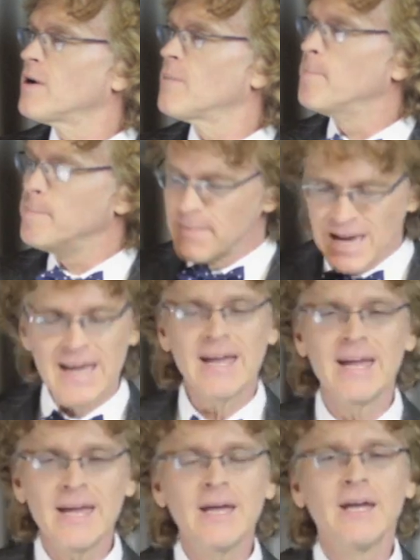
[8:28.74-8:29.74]

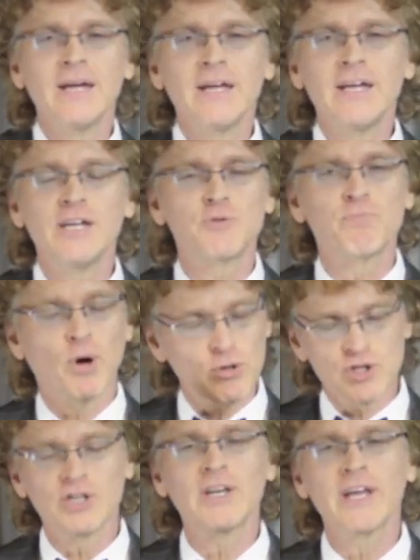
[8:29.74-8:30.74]
me he's
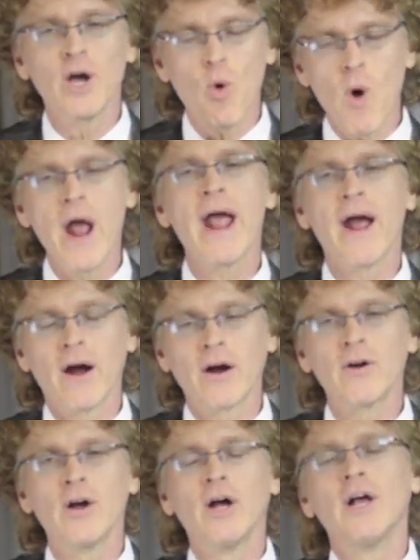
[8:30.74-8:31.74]
personally
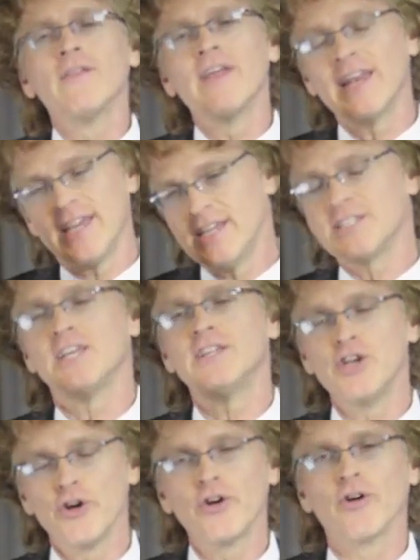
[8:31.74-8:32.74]
aware that he's in
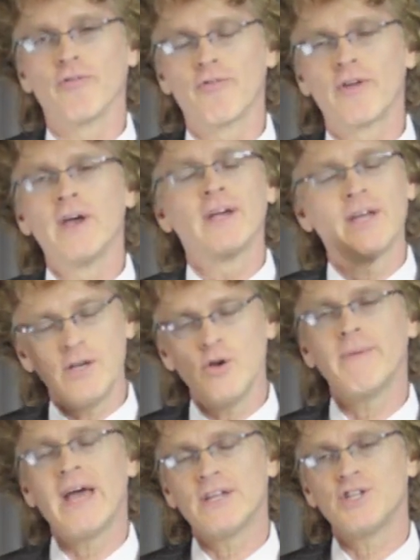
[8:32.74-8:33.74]
the earth can you
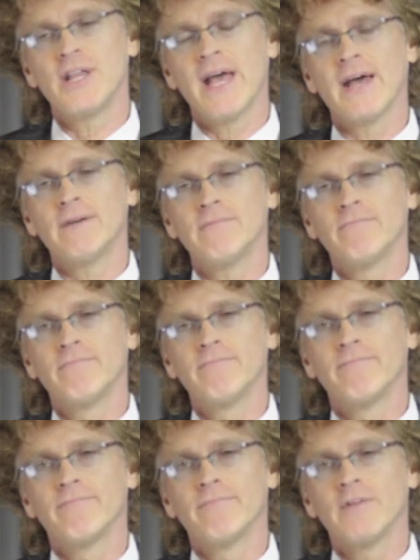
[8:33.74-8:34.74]
imagine that
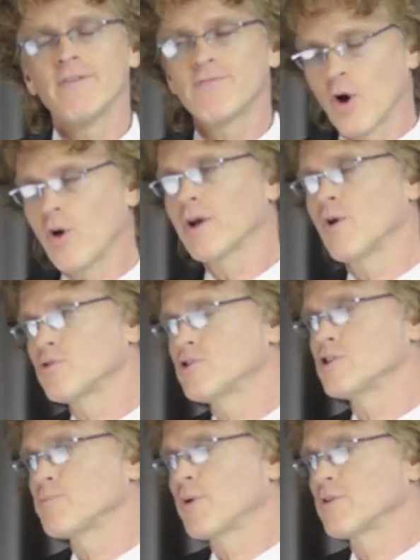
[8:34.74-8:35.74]
if the Holy Ghost
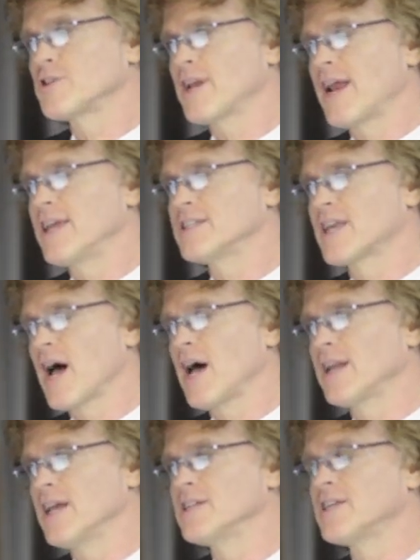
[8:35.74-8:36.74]
is a person and he's
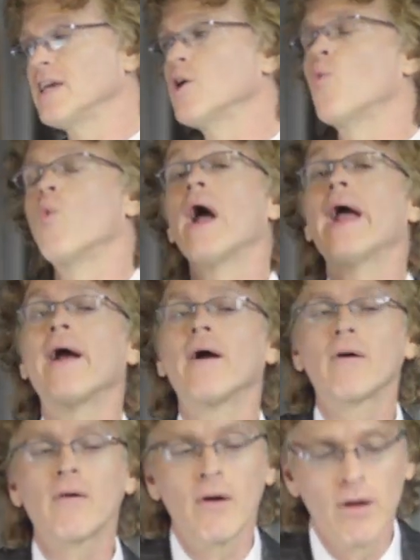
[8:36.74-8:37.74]
God is he
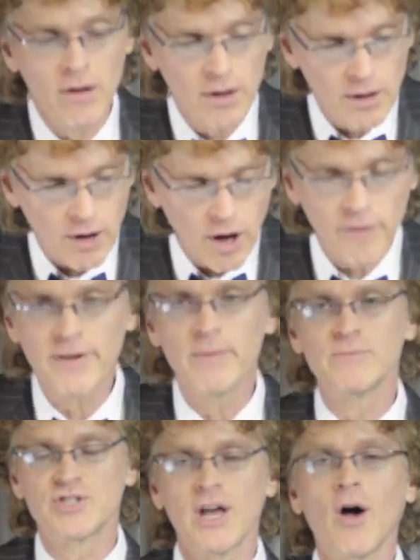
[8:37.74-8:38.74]
aware of
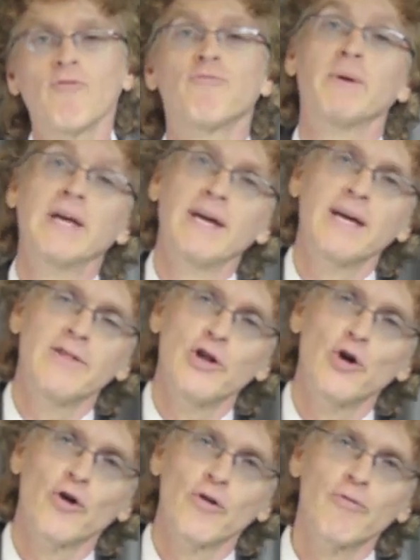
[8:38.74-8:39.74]
himself being in
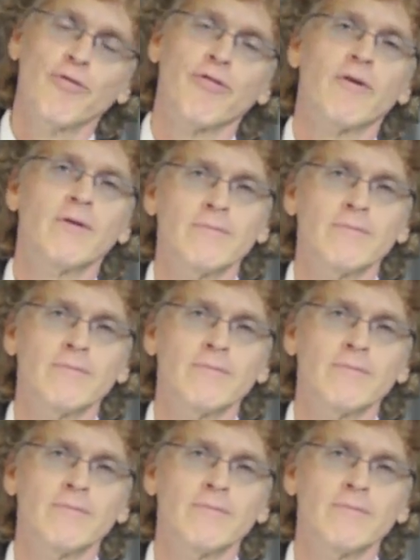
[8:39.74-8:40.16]
the earth